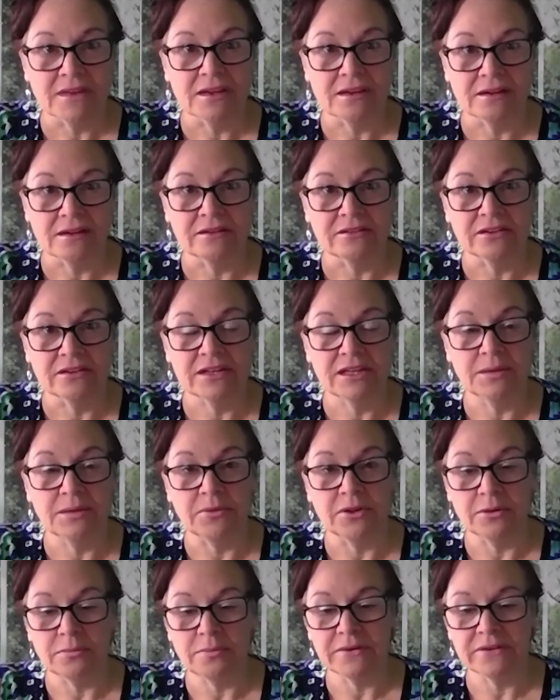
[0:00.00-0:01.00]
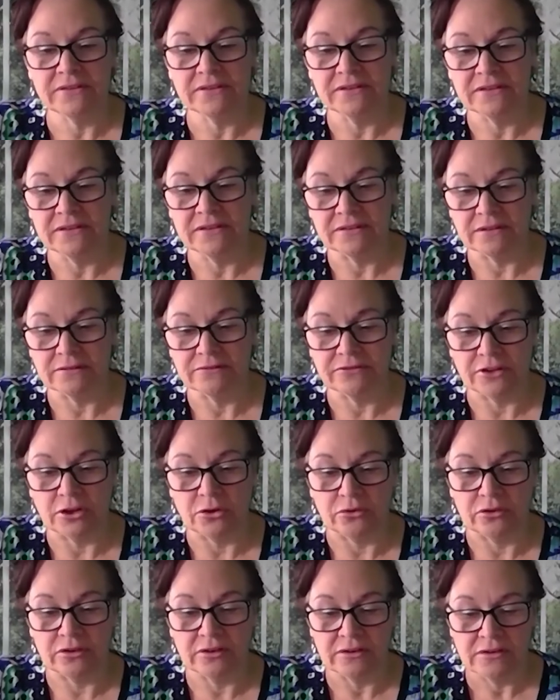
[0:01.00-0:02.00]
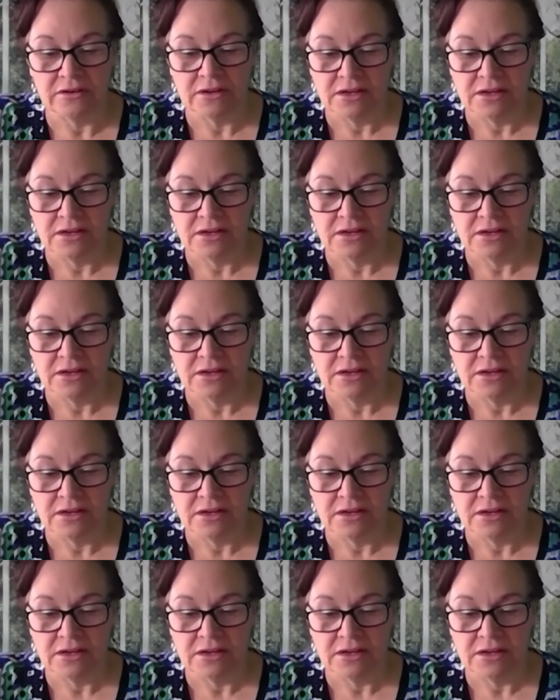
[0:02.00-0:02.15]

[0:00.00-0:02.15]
uh, to keep their businesses afloat.